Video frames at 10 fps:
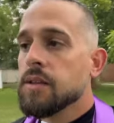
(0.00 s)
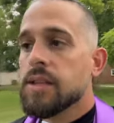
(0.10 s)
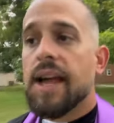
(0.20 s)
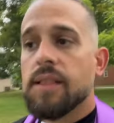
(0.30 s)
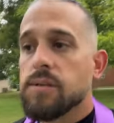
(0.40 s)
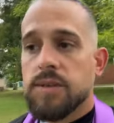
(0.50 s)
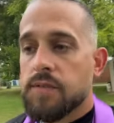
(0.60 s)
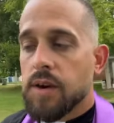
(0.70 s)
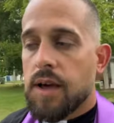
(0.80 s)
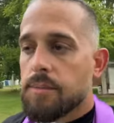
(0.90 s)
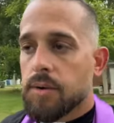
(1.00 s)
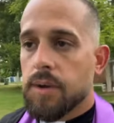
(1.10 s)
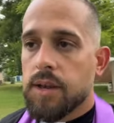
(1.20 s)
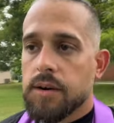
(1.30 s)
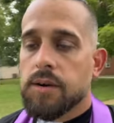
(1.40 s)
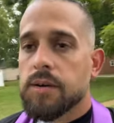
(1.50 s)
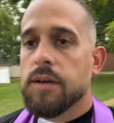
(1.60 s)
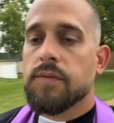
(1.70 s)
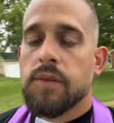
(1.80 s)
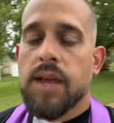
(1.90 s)
Tyler's a phenomenal editor.
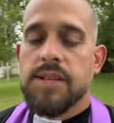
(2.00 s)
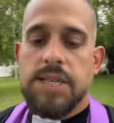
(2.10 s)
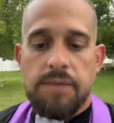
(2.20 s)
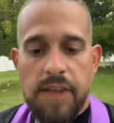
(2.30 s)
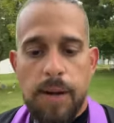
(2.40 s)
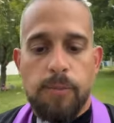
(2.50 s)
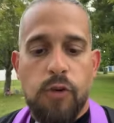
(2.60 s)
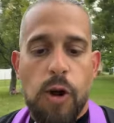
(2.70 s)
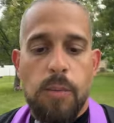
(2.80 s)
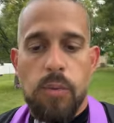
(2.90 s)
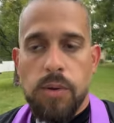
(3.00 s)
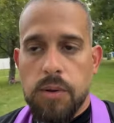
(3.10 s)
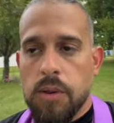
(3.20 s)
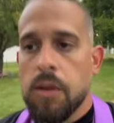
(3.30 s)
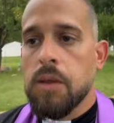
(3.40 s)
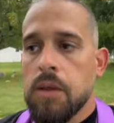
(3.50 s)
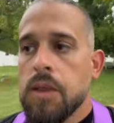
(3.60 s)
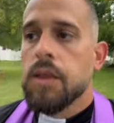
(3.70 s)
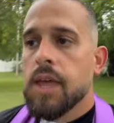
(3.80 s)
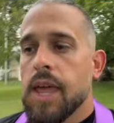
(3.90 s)
If you guys see Phantom Farm on
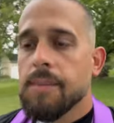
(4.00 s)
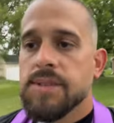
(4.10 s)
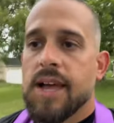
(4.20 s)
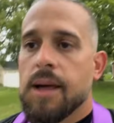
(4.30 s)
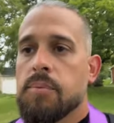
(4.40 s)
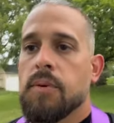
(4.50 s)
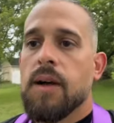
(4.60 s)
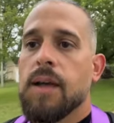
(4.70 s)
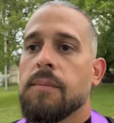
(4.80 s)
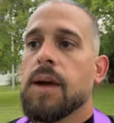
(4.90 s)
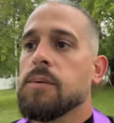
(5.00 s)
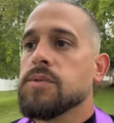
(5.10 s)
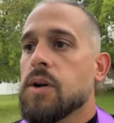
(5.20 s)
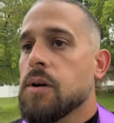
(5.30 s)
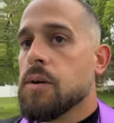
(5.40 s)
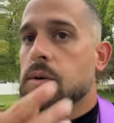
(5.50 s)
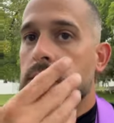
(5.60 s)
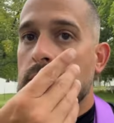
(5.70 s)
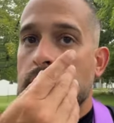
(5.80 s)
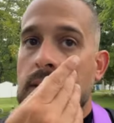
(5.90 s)
Amazon Prime, that was all
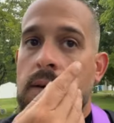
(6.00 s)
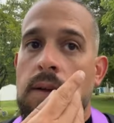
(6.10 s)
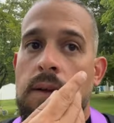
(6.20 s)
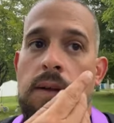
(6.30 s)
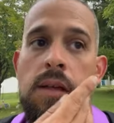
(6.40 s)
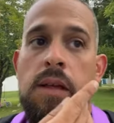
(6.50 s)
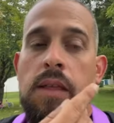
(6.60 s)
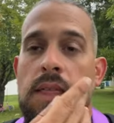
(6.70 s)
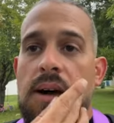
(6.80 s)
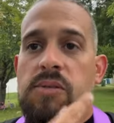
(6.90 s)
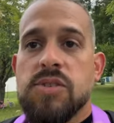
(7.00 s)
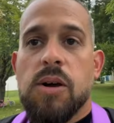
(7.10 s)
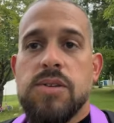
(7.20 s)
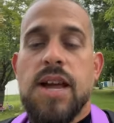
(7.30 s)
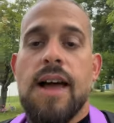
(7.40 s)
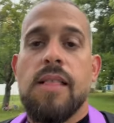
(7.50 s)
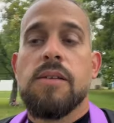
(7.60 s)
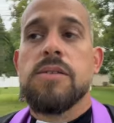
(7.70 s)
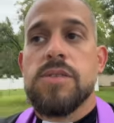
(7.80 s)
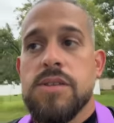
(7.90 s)
that was all
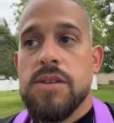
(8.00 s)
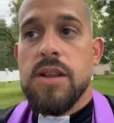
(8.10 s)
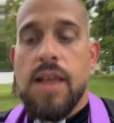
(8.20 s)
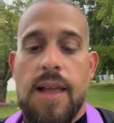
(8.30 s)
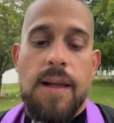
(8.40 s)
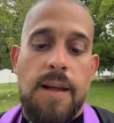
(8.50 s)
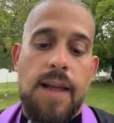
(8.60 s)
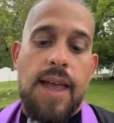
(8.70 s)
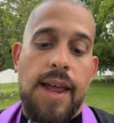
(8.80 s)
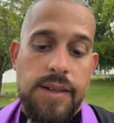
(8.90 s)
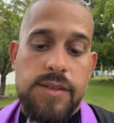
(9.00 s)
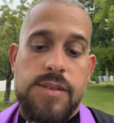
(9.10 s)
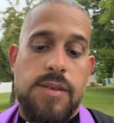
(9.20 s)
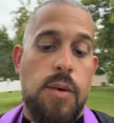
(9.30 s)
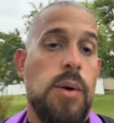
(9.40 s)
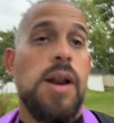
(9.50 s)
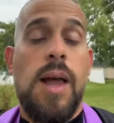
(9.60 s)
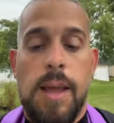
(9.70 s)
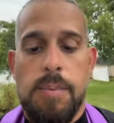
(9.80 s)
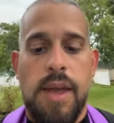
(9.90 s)
Tyler's edits on an
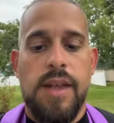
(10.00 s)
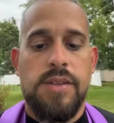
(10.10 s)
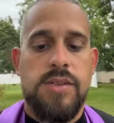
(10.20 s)
iPad.